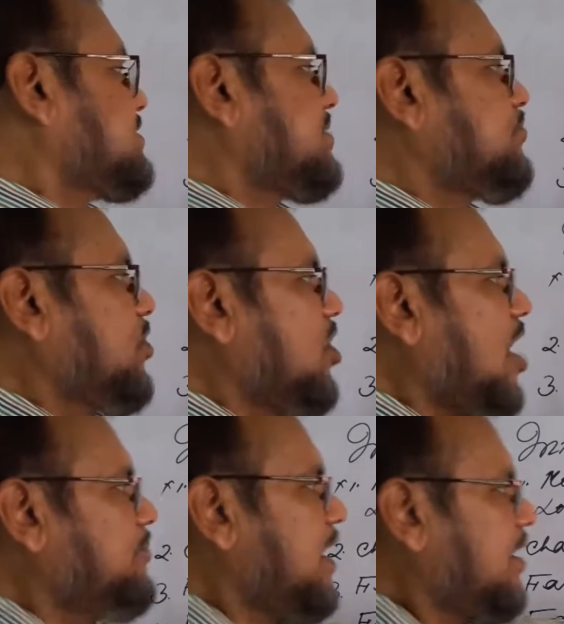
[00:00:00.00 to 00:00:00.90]
symbol
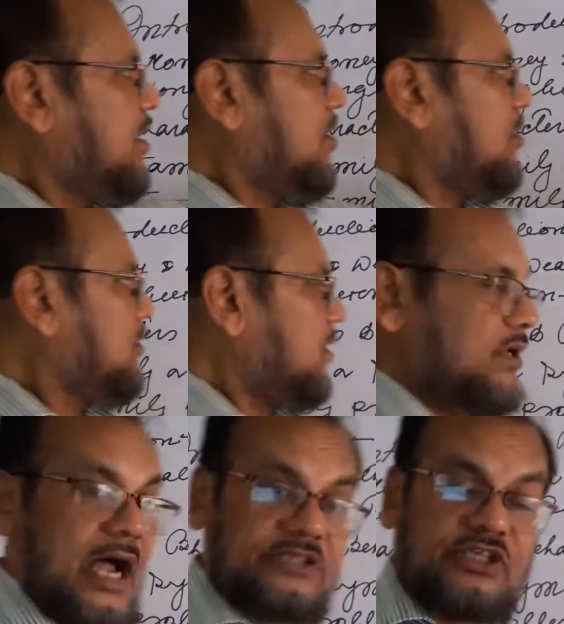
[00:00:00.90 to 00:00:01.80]
of
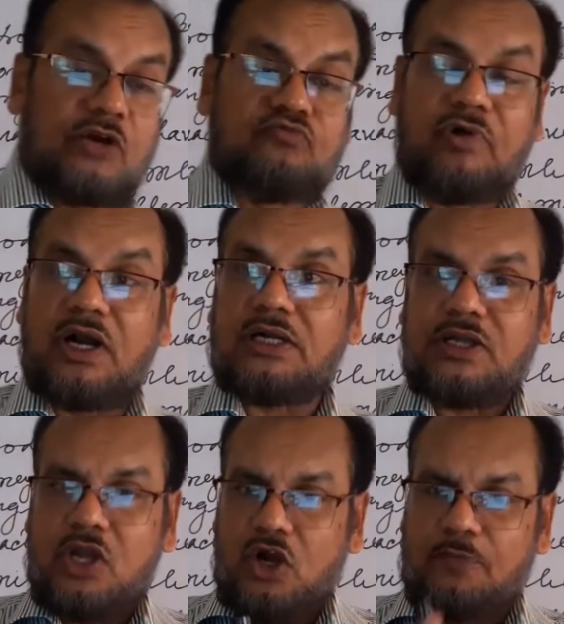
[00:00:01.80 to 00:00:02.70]
larger
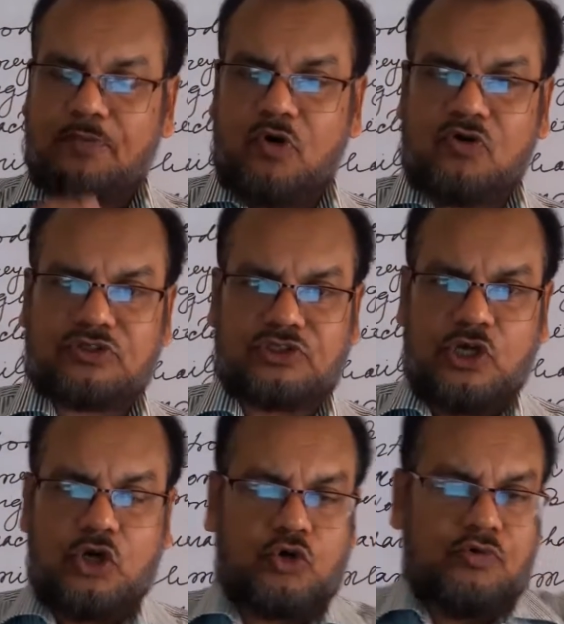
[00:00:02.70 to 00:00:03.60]
world. Of course,
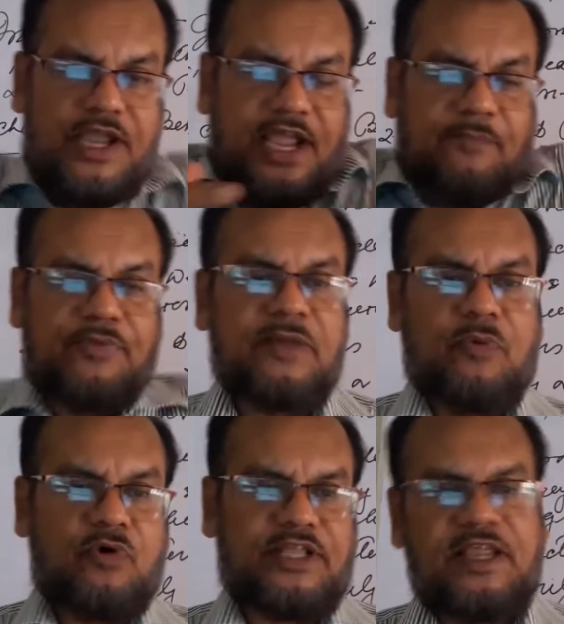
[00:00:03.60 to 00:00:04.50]
to
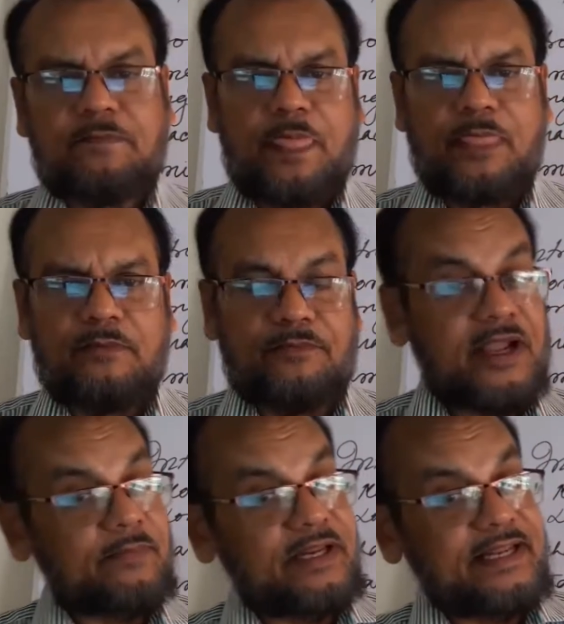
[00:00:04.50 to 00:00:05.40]
everybody,
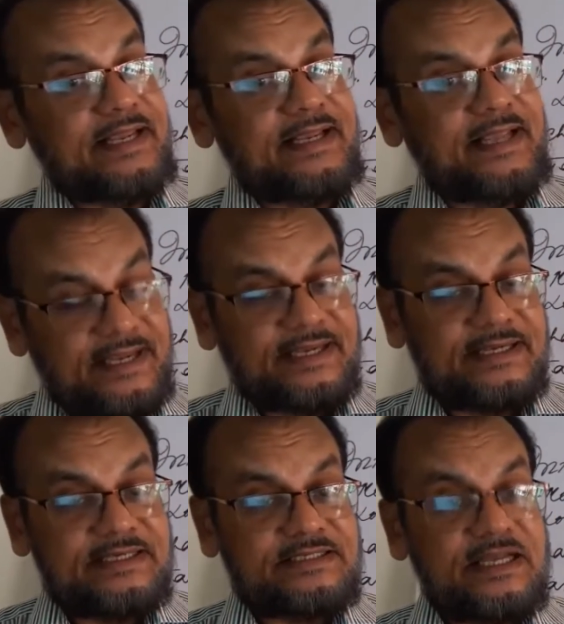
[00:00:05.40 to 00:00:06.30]
family
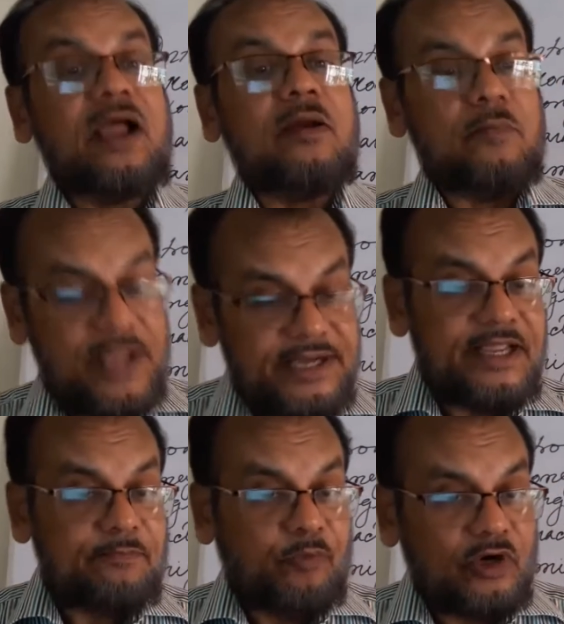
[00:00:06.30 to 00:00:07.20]
is very
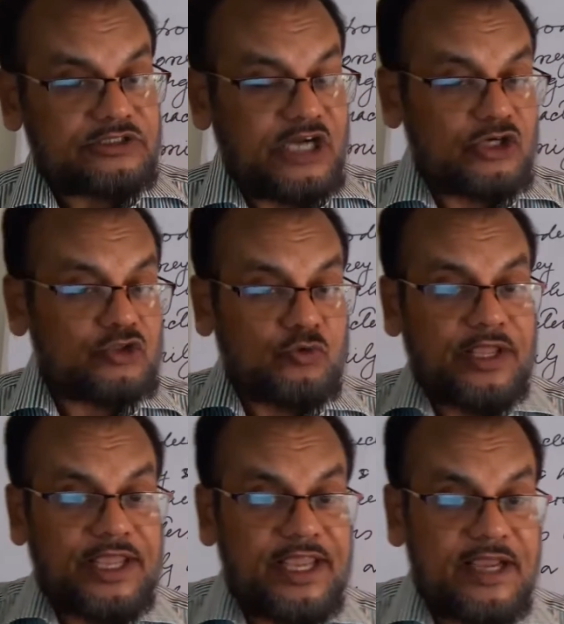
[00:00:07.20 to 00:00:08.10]
important to
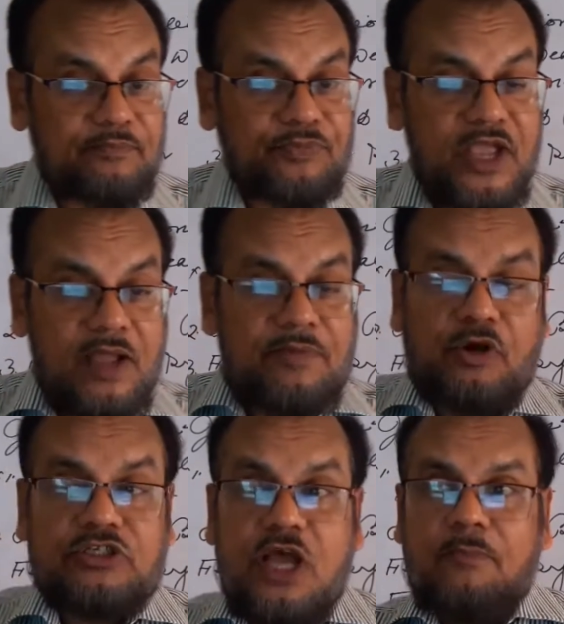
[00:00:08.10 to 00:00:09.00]
him,
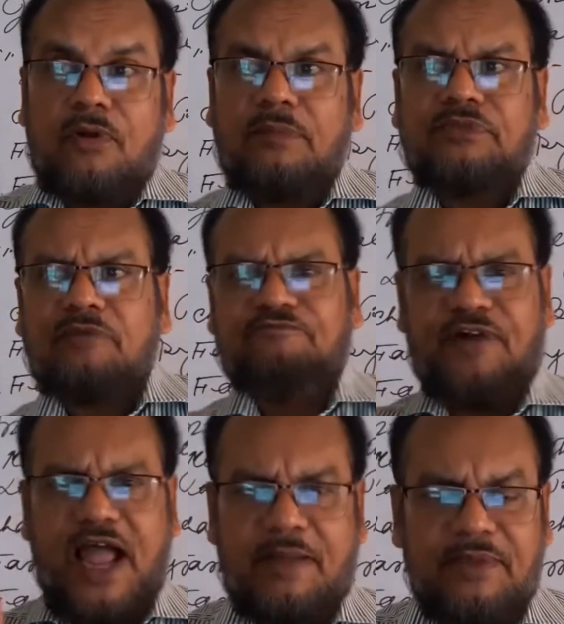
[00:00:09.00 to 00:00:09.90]
because from the
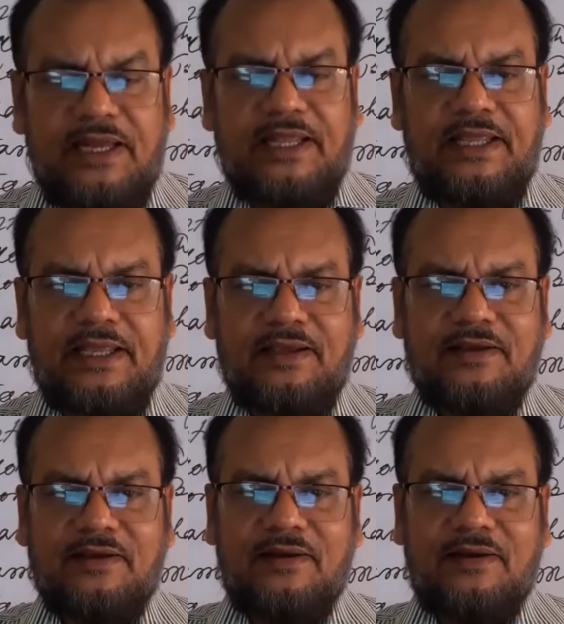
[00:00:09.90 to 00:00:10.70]
family,